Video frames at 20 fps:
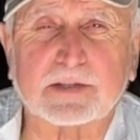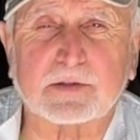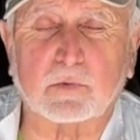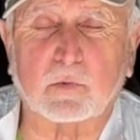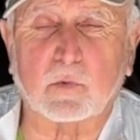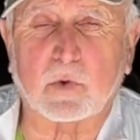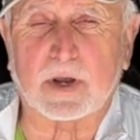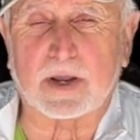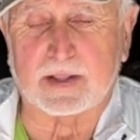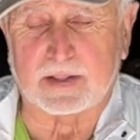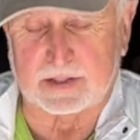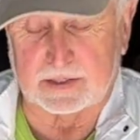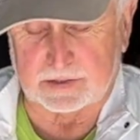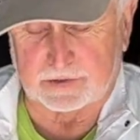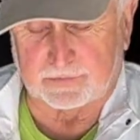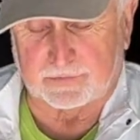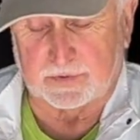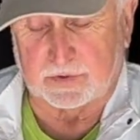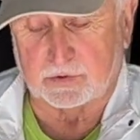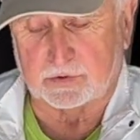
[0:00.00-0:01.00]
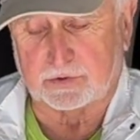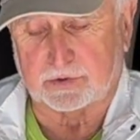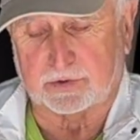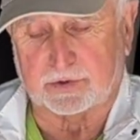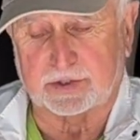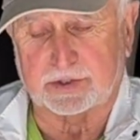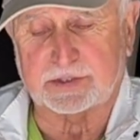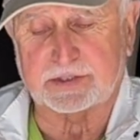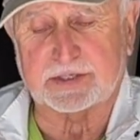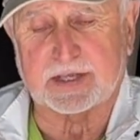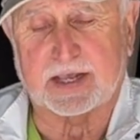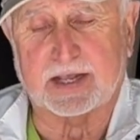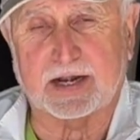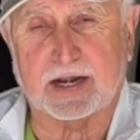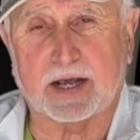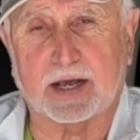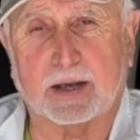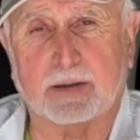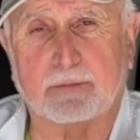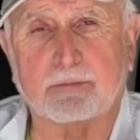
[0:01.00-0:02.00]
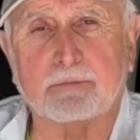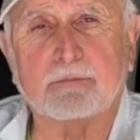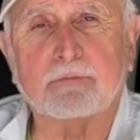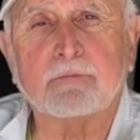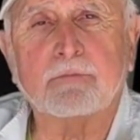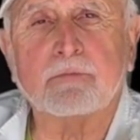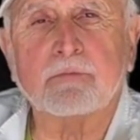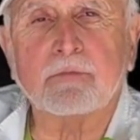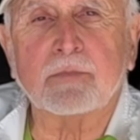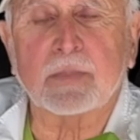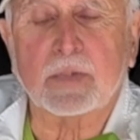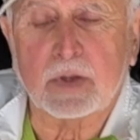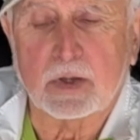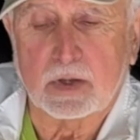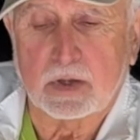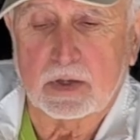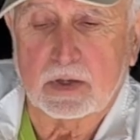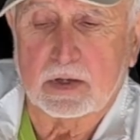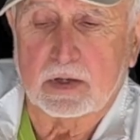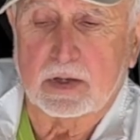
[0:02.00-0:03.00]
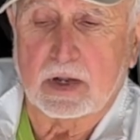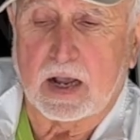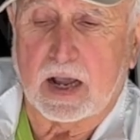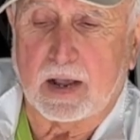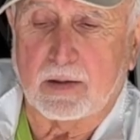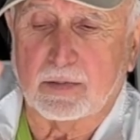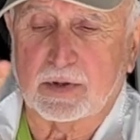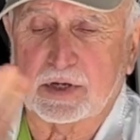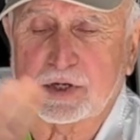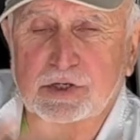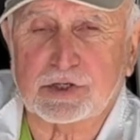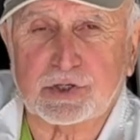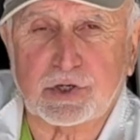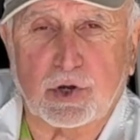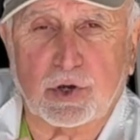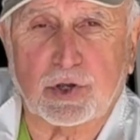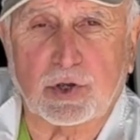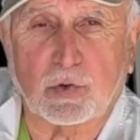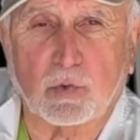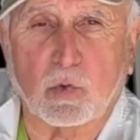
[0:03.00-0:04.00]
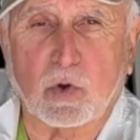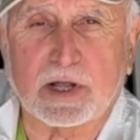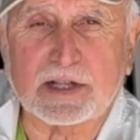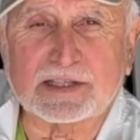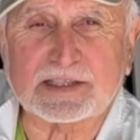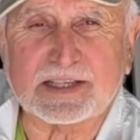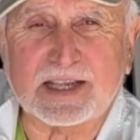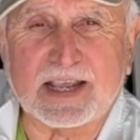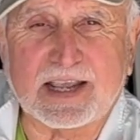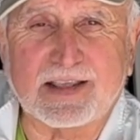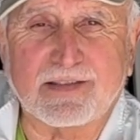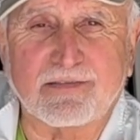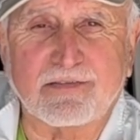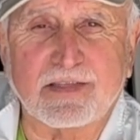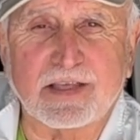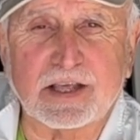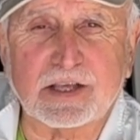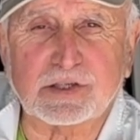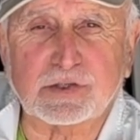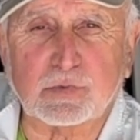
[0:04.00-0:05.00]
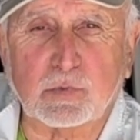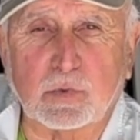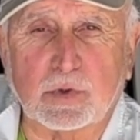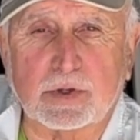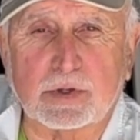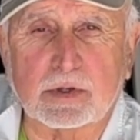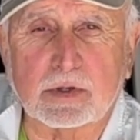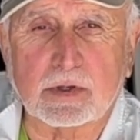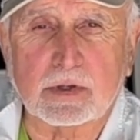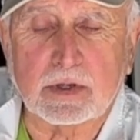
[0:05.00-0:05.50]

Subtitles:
the way this filter is set up, I'm going to show you what's in this one.